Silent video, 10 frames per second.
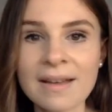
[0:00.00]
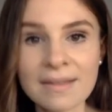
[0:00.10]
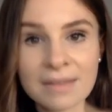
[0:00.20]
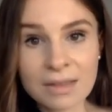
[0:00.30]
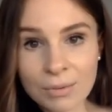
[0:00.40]
The
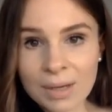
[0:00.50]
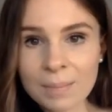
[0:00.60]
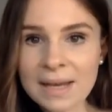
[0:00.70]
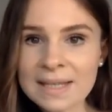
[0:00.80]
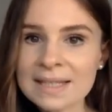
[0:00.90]
theory
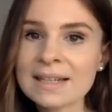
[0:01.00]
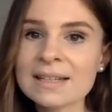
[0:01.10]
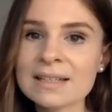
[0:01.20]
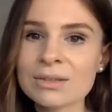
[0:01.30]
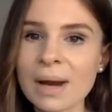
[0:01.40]
basically
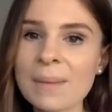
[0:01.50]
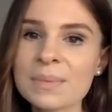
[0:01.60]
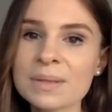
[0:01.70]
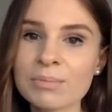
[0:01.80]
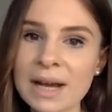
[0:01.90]

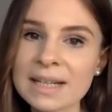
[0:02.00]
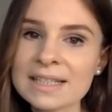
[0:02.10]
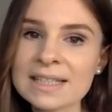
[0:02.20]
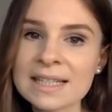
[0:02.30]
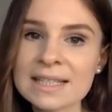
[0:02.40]
describes
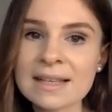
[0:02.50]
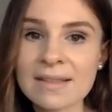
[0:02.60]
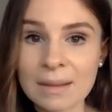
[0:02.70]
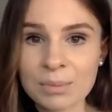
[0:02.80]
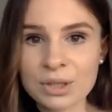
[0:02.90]
practices
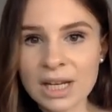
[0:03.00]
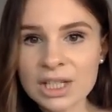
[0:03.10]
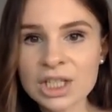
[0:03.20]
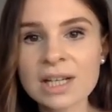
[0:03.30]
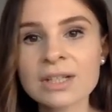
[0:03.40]
that
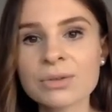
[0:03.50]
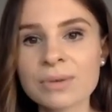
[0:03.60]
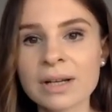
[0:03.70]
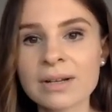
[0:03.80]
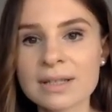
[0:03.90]
potentially
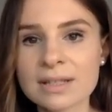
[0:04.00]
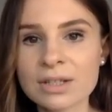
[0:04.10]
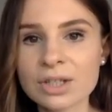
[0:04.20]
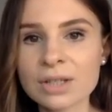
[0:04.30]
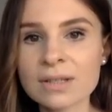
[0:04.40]
trigger
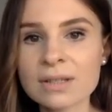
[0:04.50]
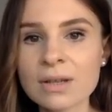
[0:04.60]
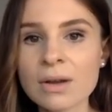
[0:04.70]
decisions